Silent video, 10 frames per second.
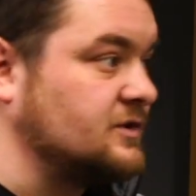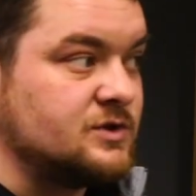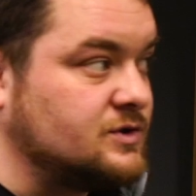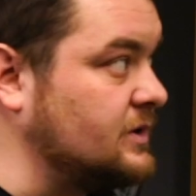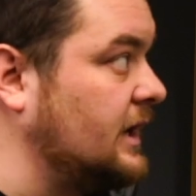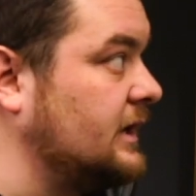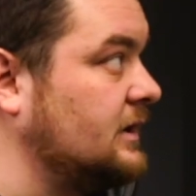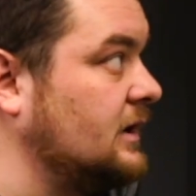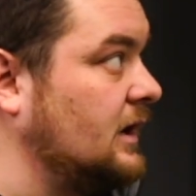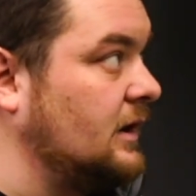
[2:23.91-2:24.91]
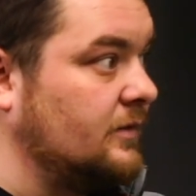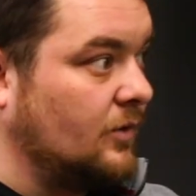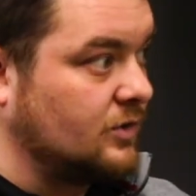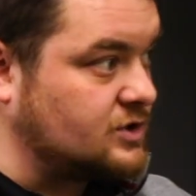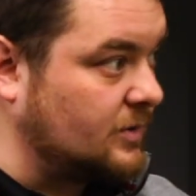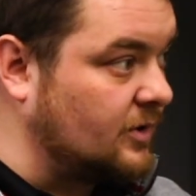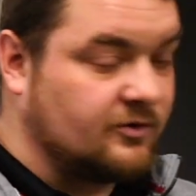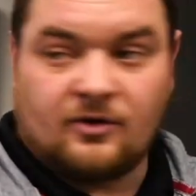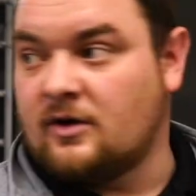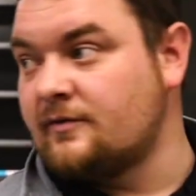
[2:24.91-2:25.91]
As soon as you hit it, horn strobe
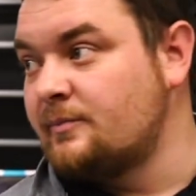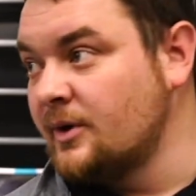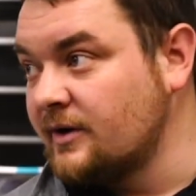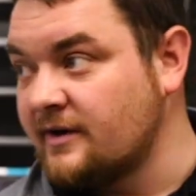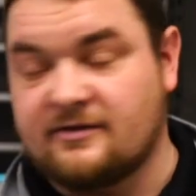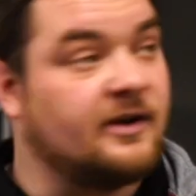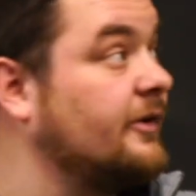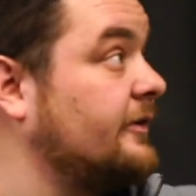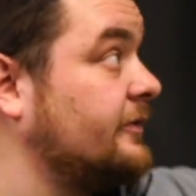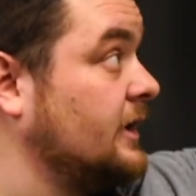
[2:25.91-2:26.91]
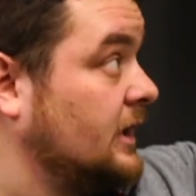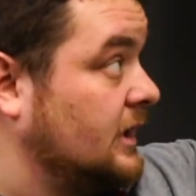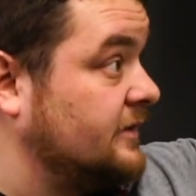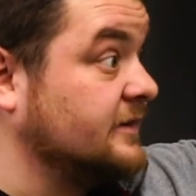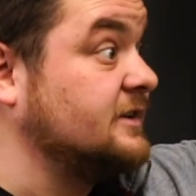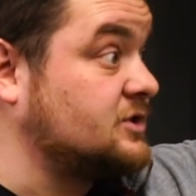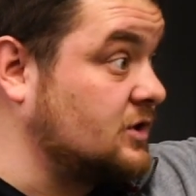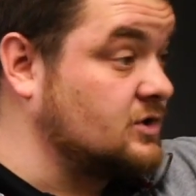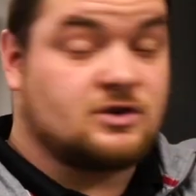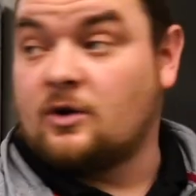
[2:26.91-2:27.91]
goes off, building gets set off, the
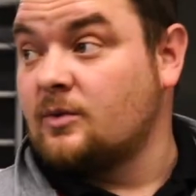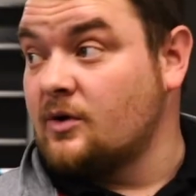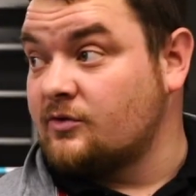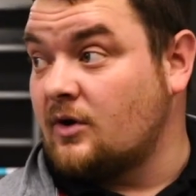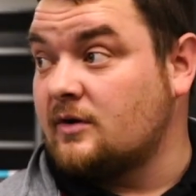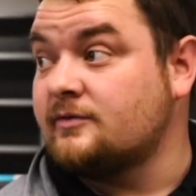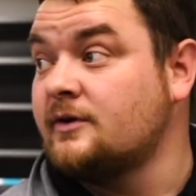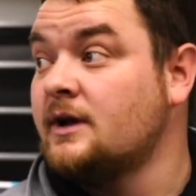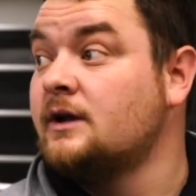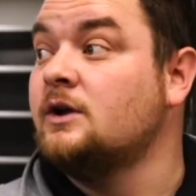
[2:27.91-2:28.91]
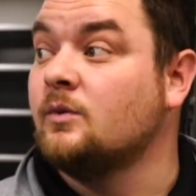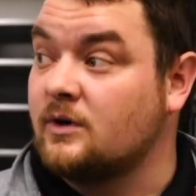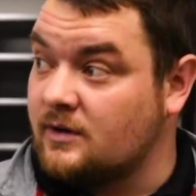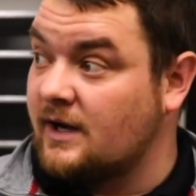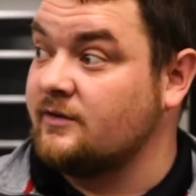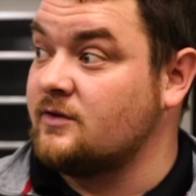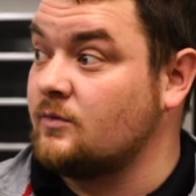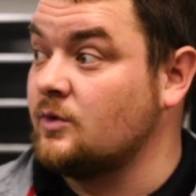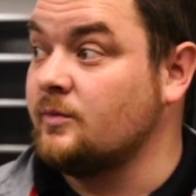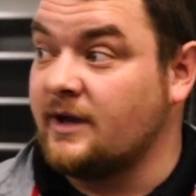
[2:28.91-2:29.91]
discharge strobe goes off, you want to exit
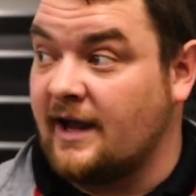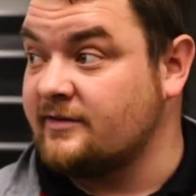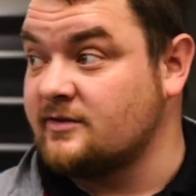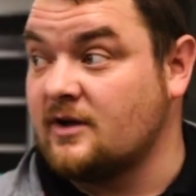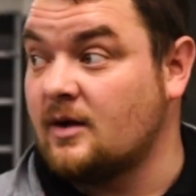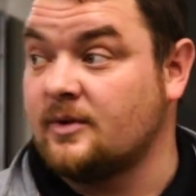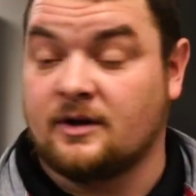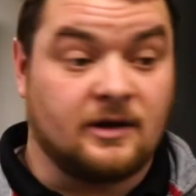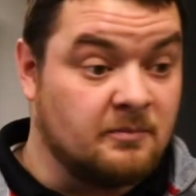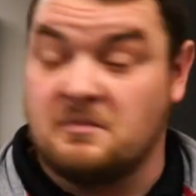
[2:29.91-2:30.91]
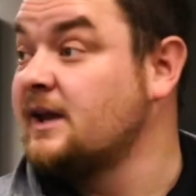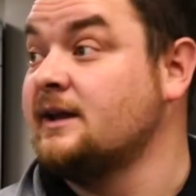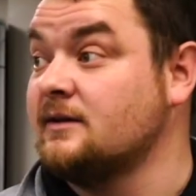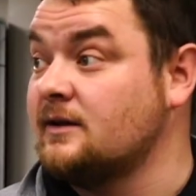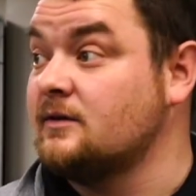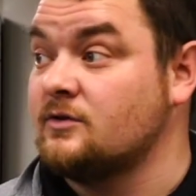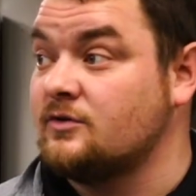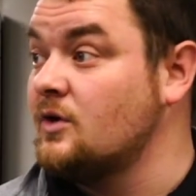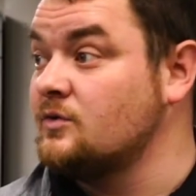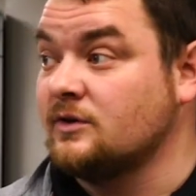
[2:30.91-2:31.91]
the room, the gas is coming immediately.
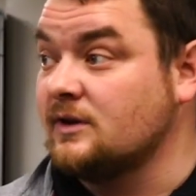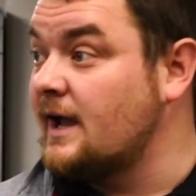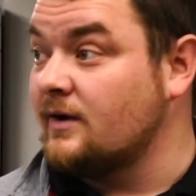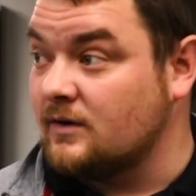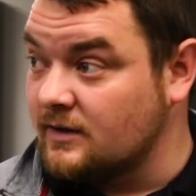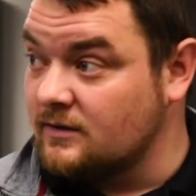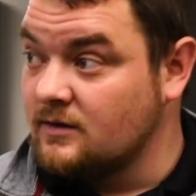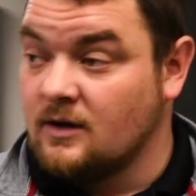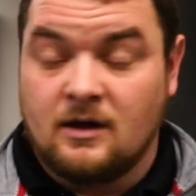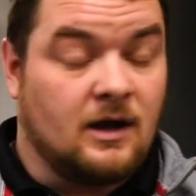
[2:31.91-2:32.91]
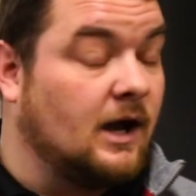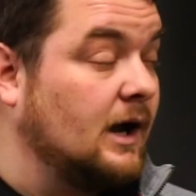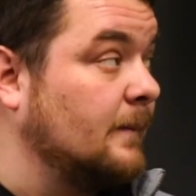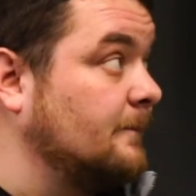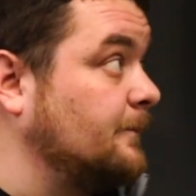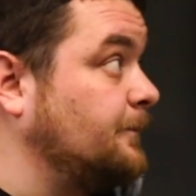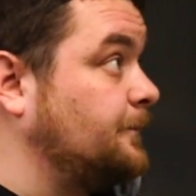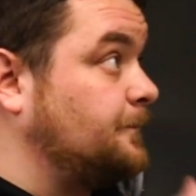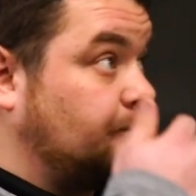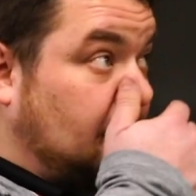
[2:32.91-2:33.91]
There's no delay on it. And
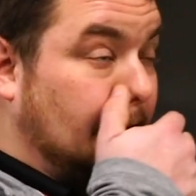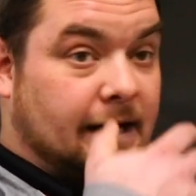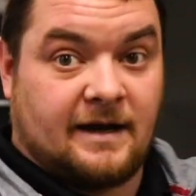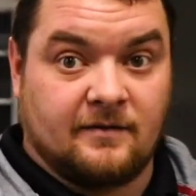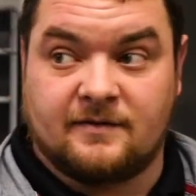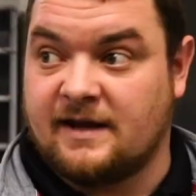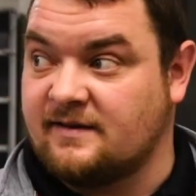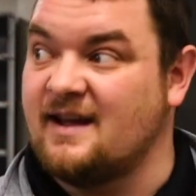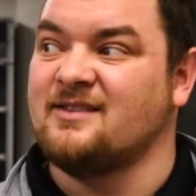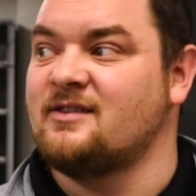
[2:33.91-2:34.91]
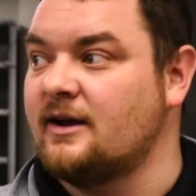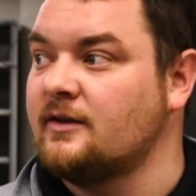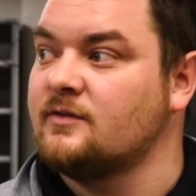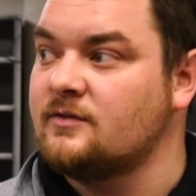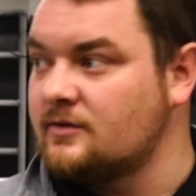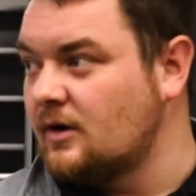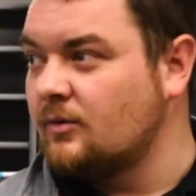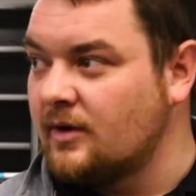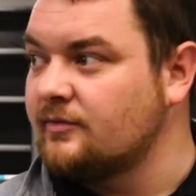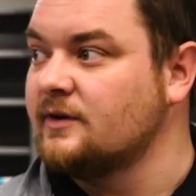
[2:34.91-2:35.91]
that'll take 10 seconds
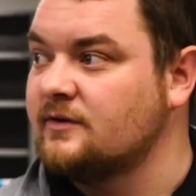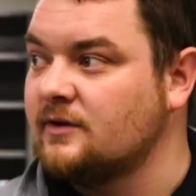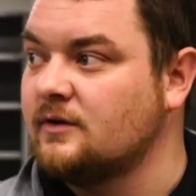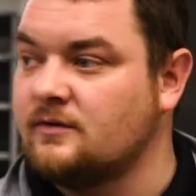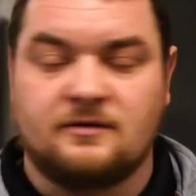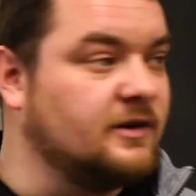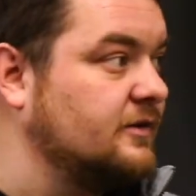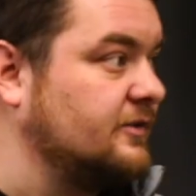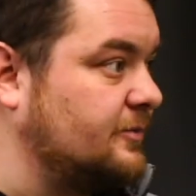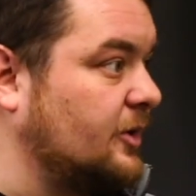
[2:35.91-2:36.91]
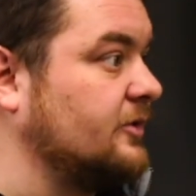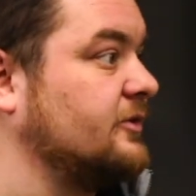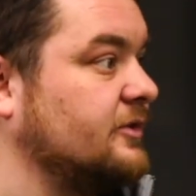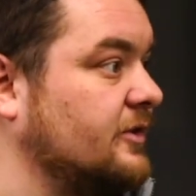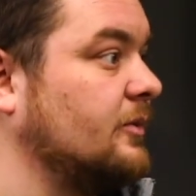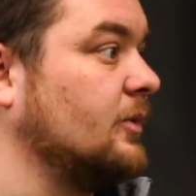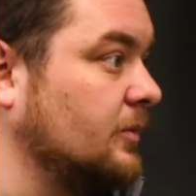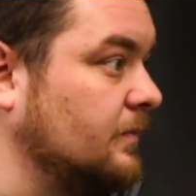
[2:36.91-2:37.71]
roughly to disperse into the room.